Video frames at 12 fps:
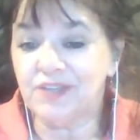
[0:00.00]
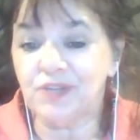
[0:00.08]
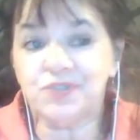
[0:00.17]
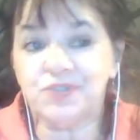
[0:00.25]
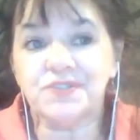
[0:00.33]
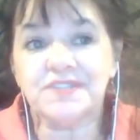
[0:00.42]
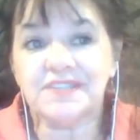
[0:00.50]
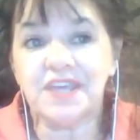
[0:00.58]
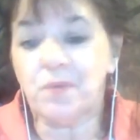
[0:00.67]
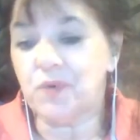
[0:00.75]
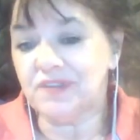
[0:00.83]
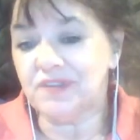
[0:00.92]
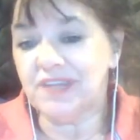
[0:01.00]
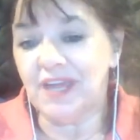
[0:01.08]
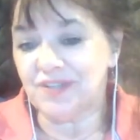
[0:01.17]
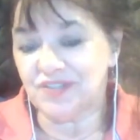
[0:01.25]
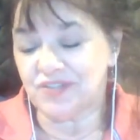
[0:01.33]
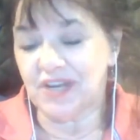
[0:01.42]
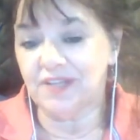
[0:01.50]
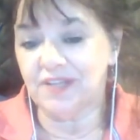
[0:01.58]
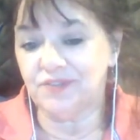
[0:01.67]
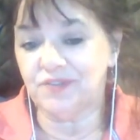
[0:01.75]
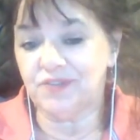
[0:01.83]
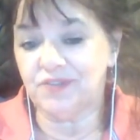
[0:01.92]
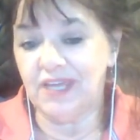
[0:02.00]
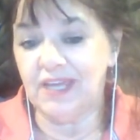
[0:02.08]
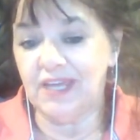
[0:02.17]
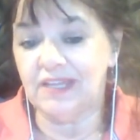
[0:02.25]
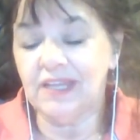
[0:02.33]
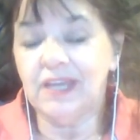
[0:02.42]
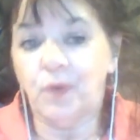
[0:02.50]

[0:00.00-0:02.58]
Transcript: Don't you see what they are trying to create?